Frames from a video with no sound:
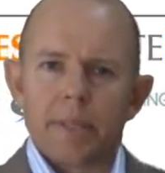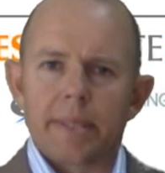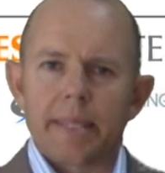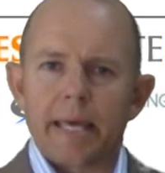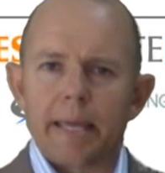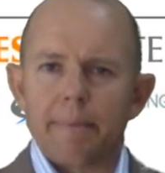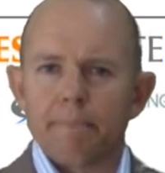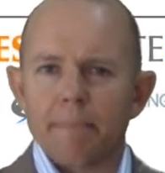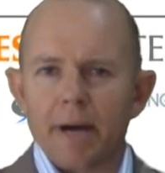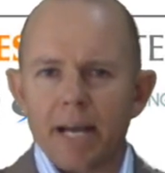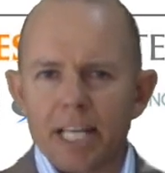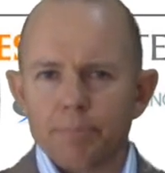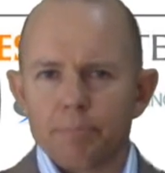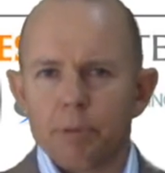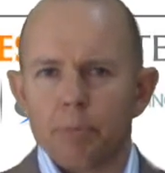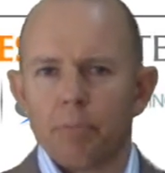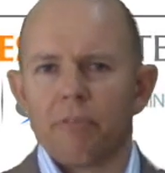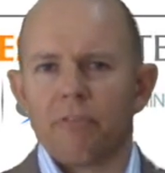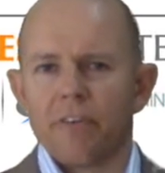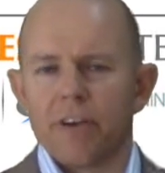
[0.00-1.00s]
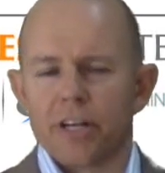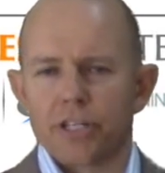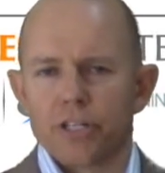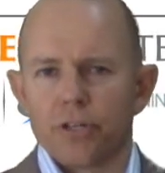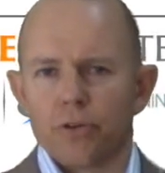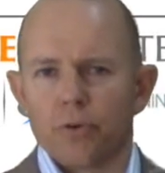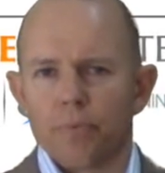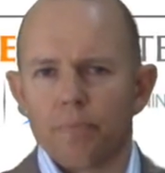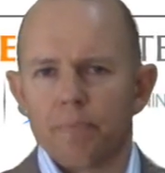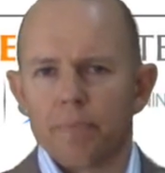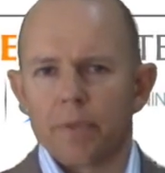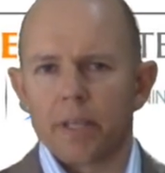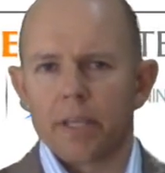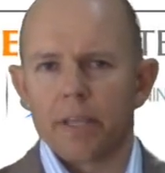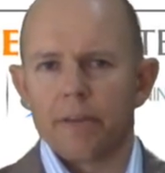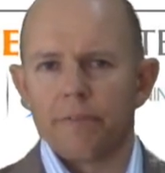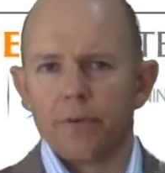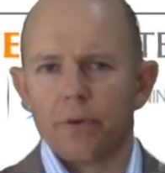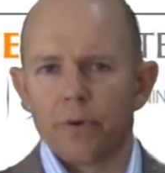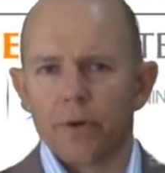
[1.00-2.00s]
They must be professional.
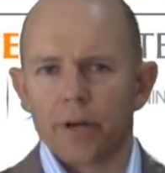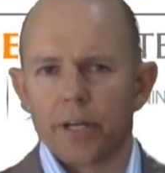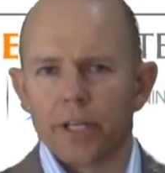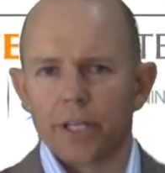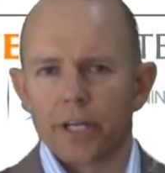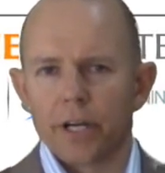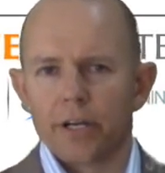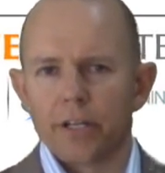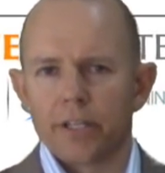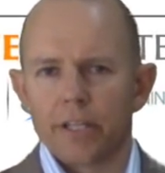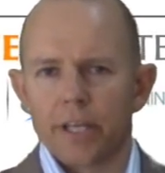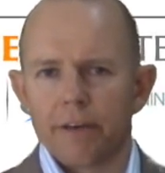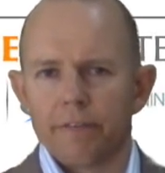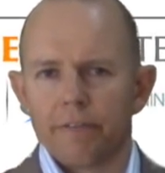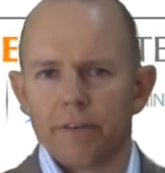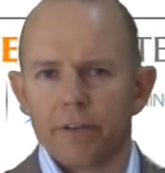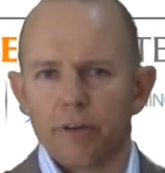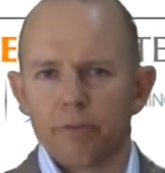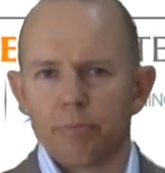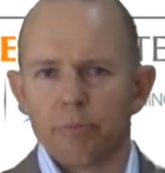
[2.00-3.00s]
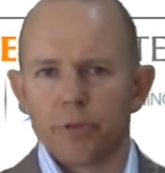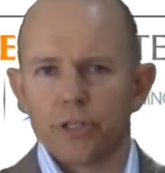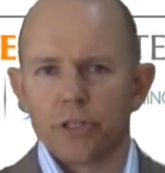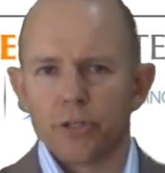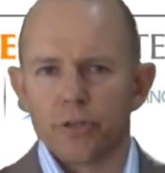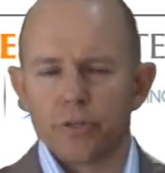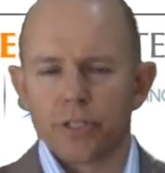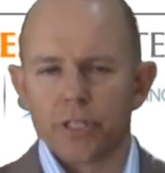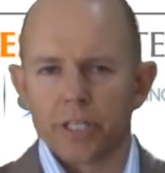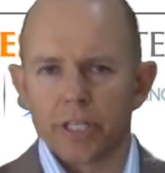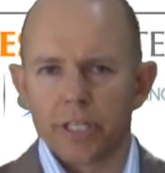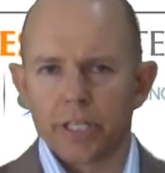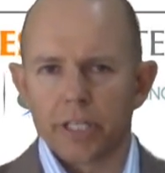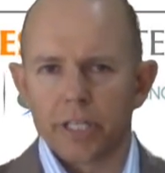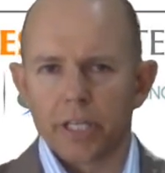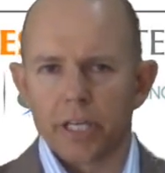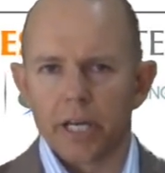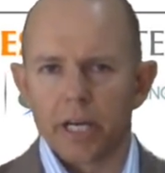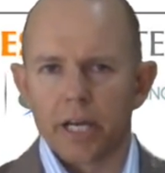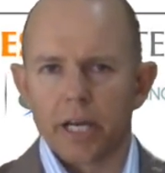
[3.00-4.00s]
If you're going to go to the effort of
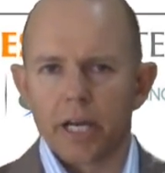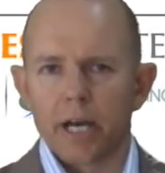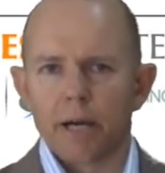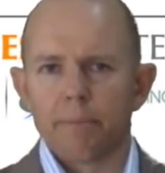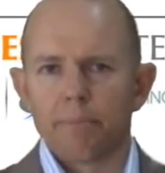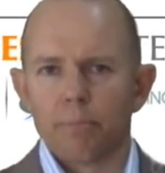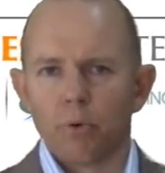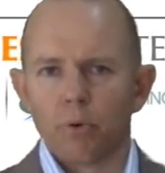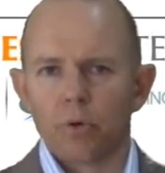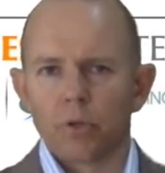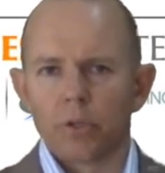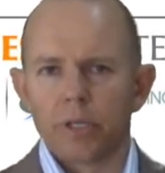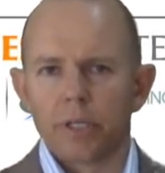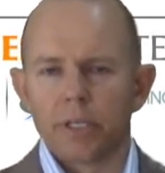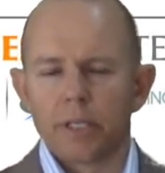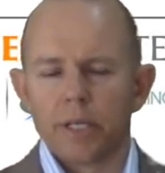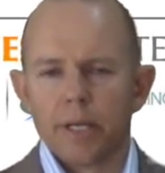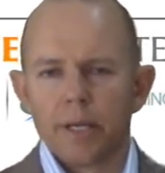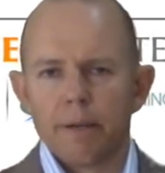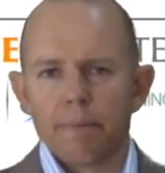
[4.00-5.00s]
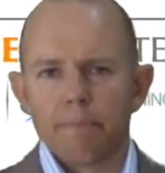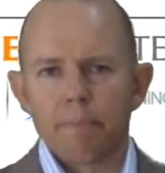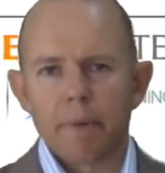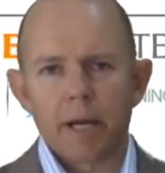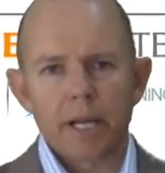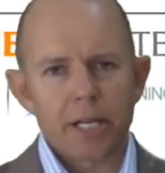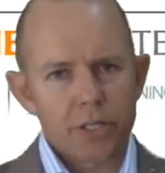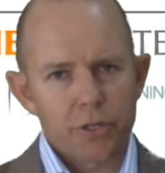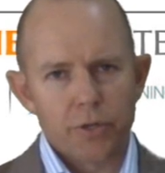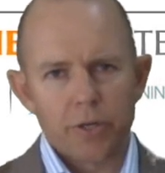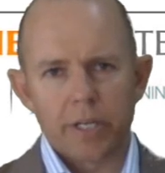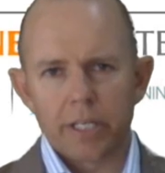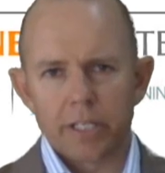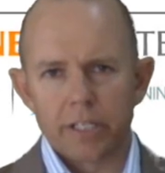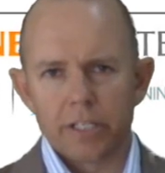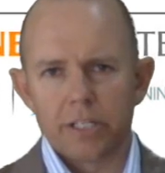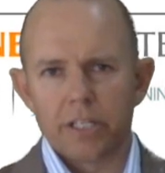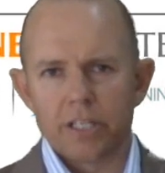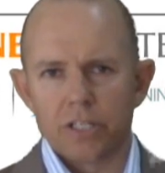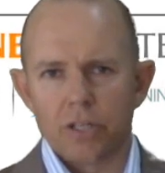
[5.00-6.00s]
producing a booklet, make sure you
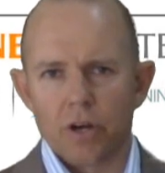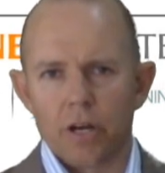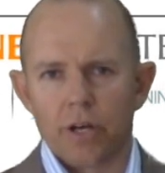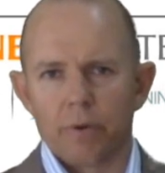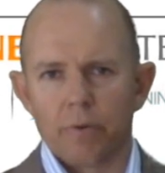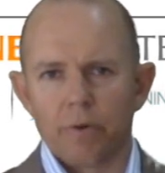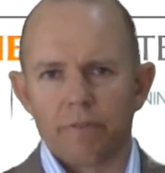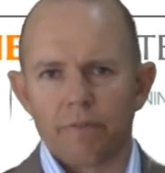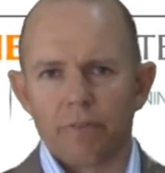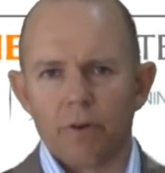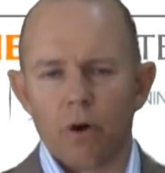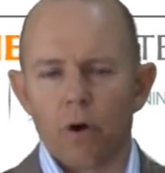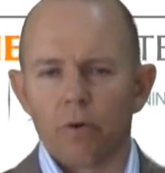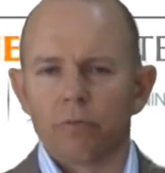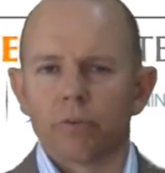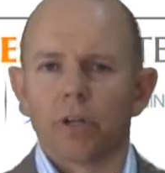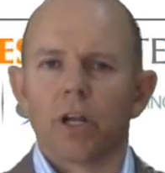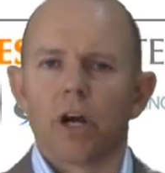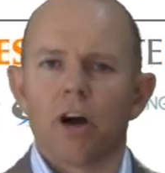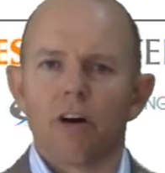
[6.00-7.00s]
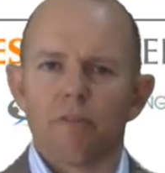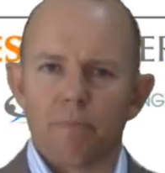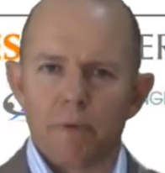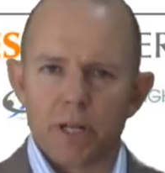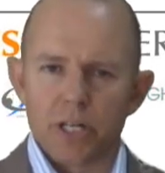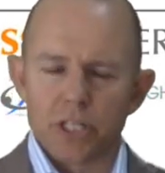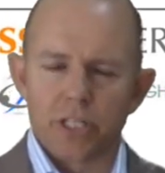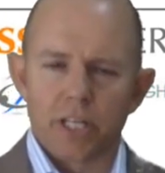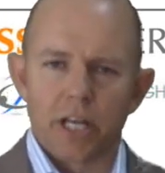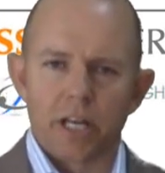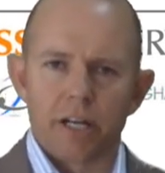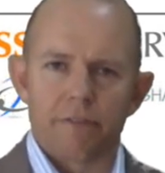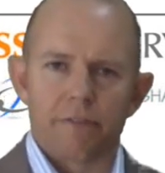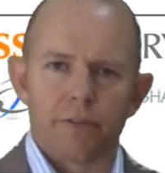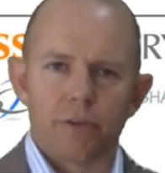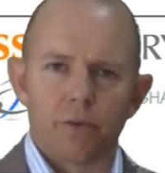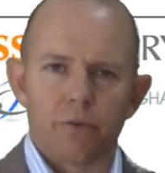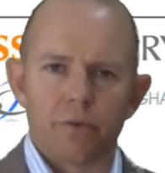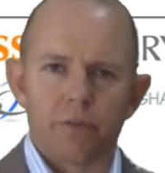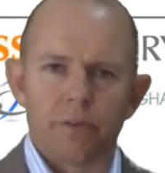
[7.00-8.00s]
get a designer involved. I know I've mentioned that in a
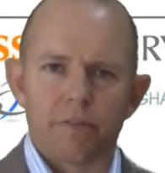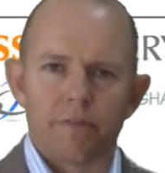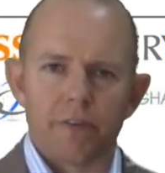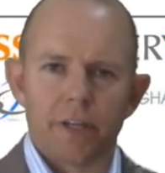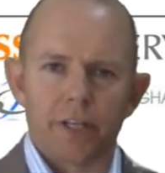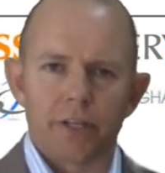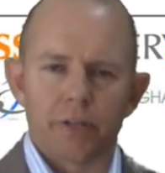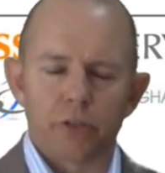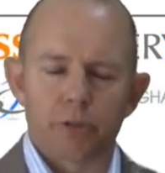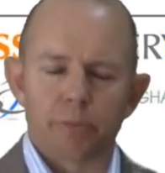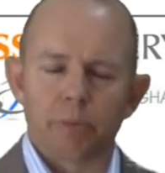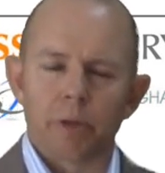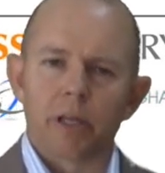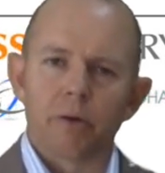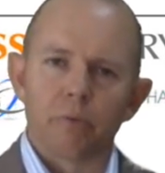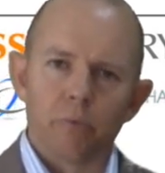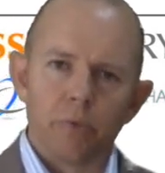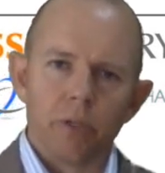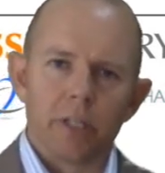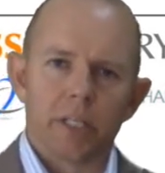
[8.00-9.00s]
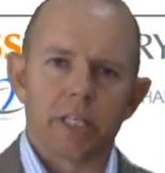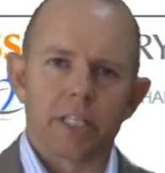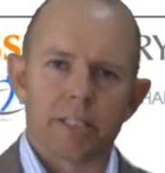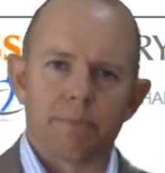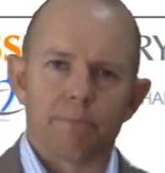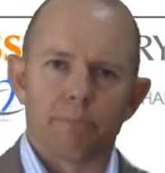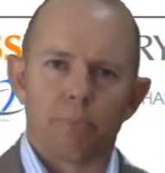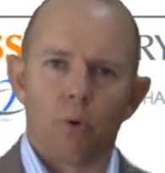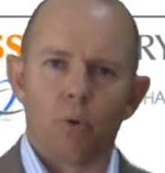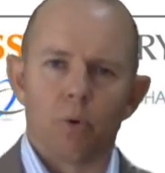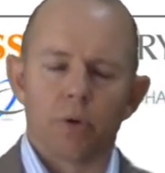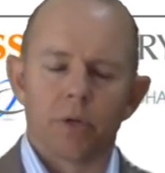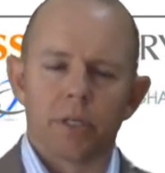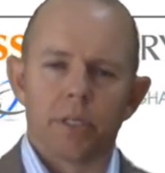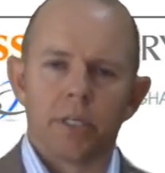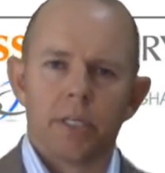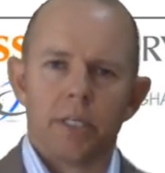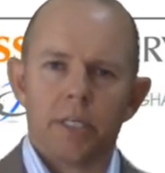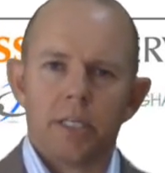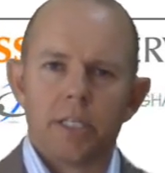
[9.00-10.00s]
few of the vehicles, but it really is
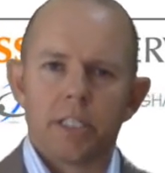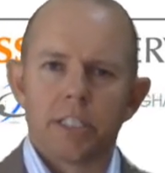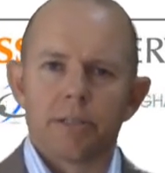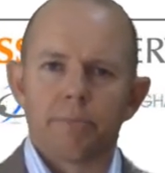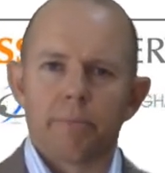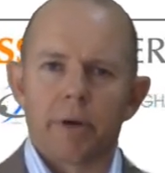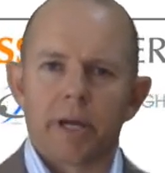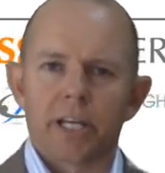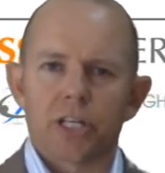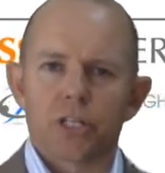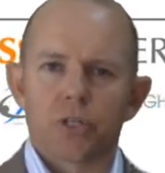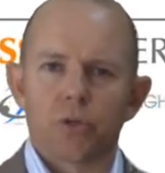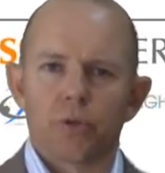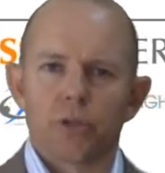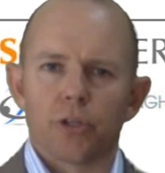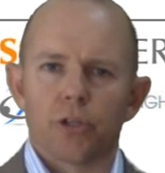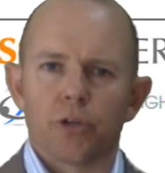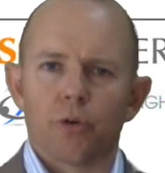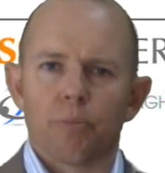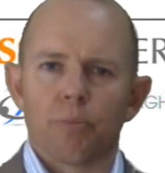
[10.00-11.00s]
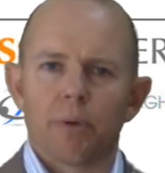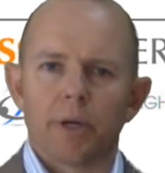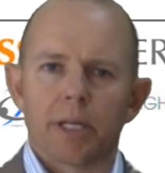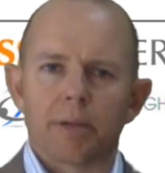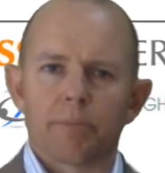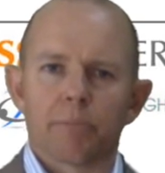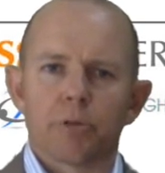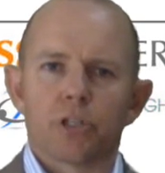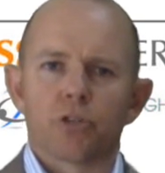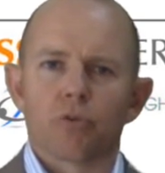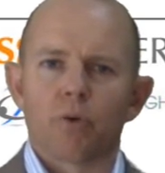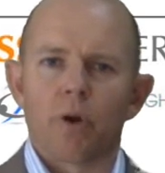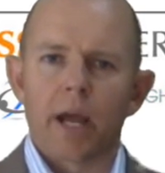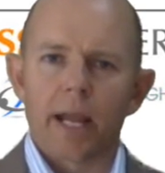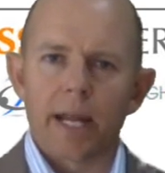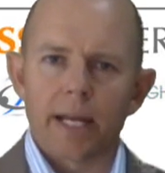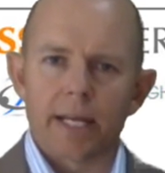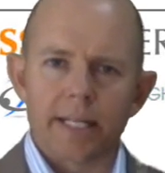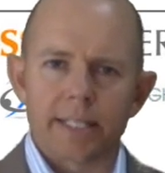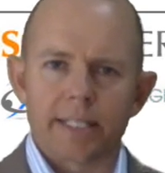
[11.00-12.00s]
important to make sure that you're being
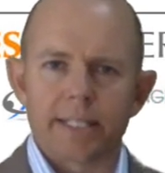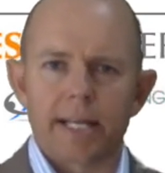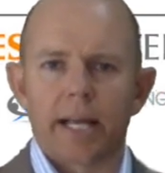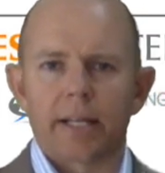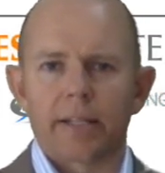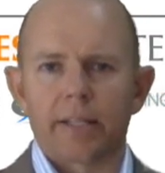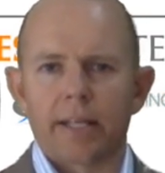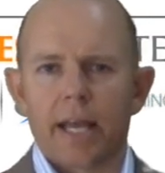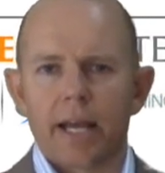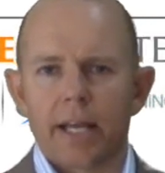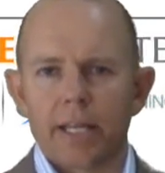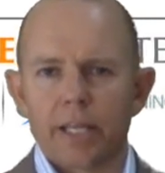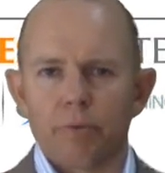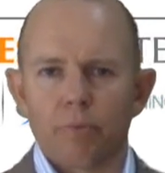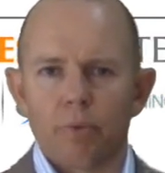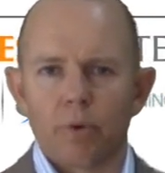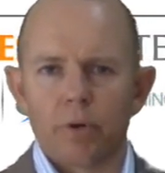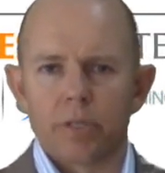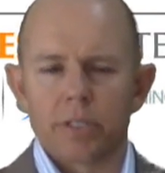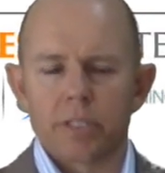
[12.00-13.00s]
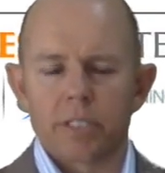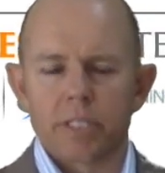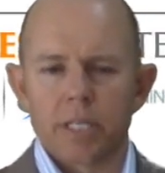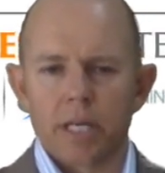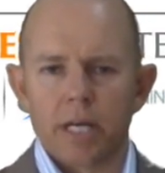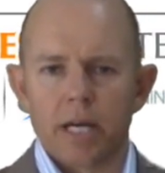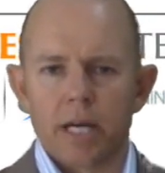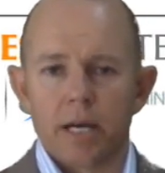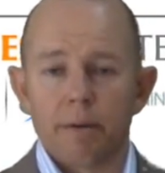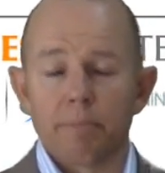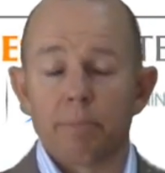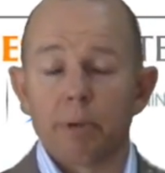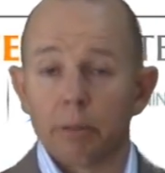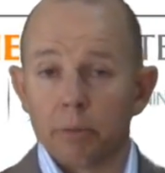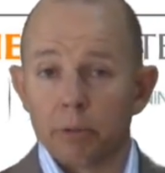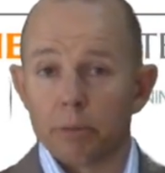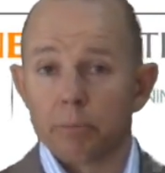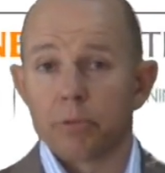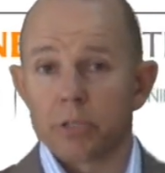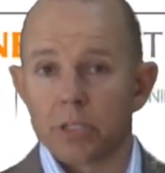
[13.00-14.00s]
portrayed exactly how you want
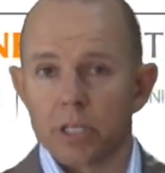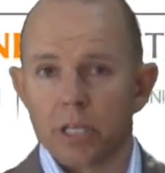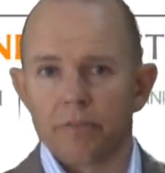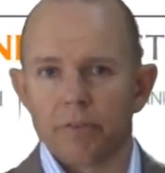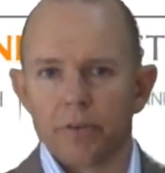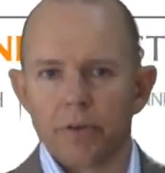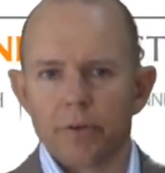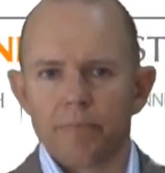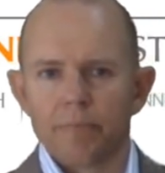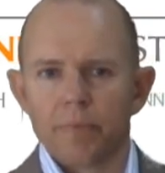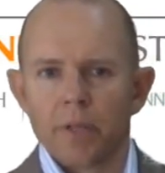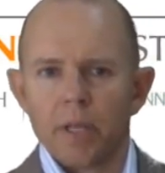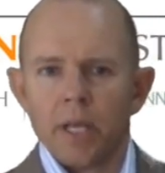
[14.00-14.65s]
people to perceive you.